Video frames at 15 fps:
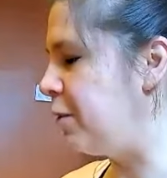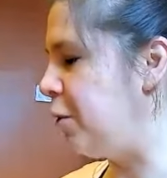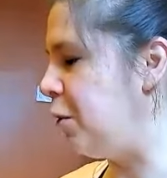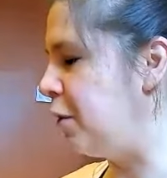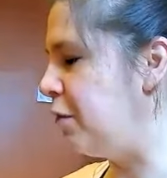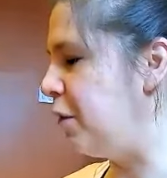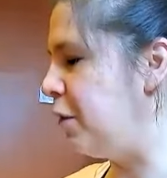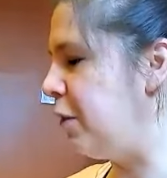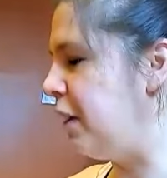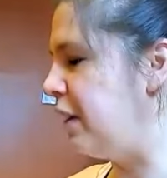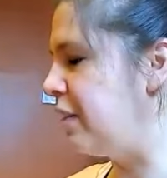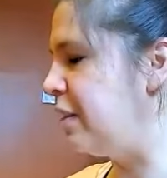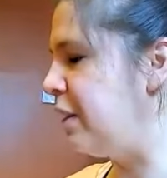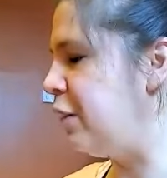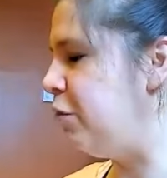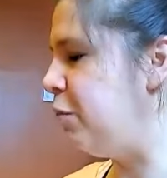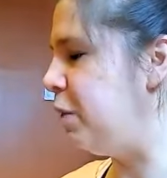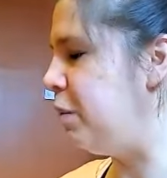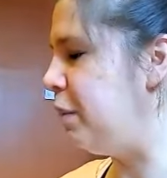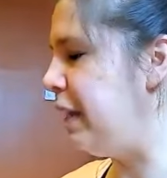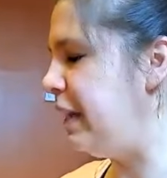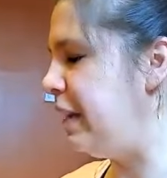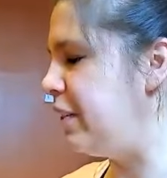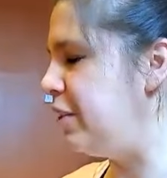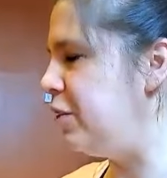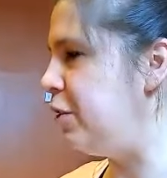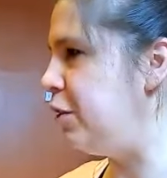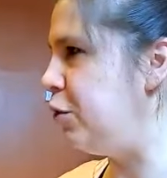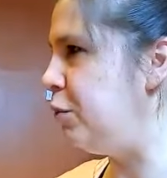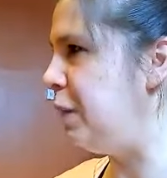all of the things that you've been meaning to
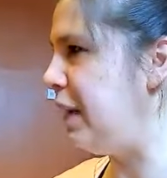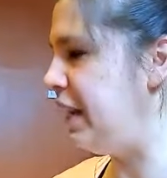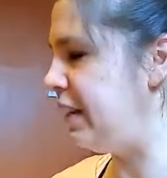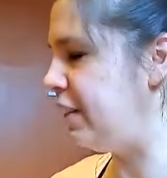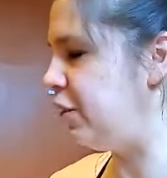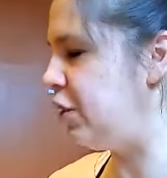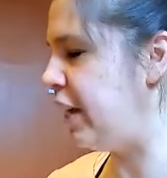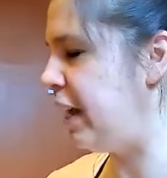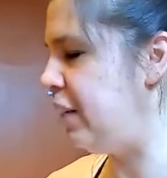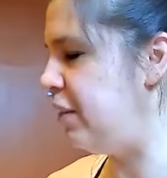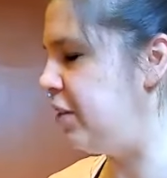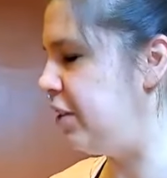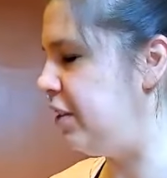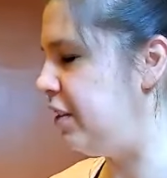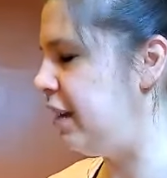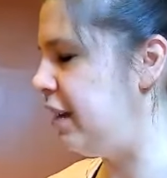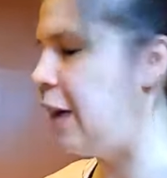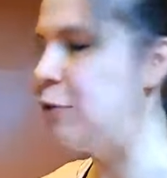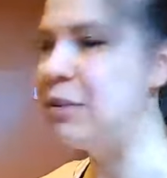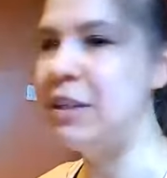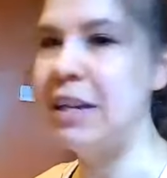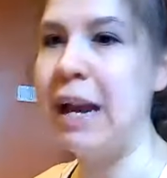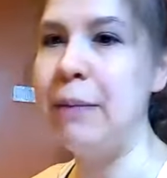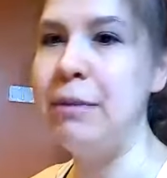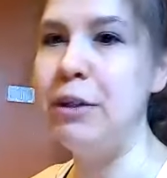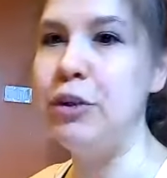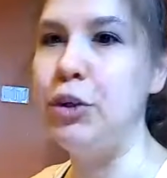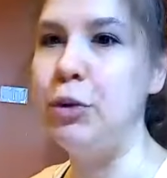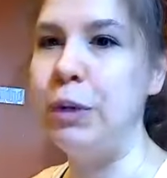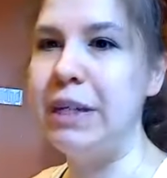do, meaning to change, and now's the time to
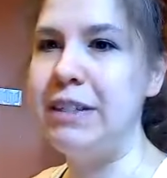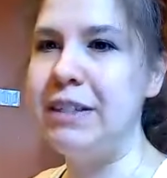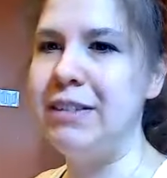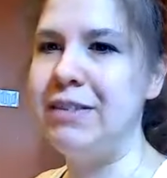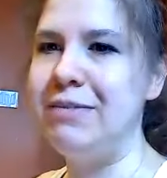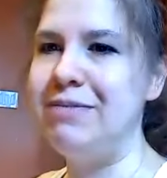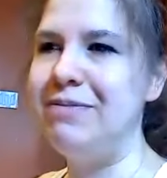do it.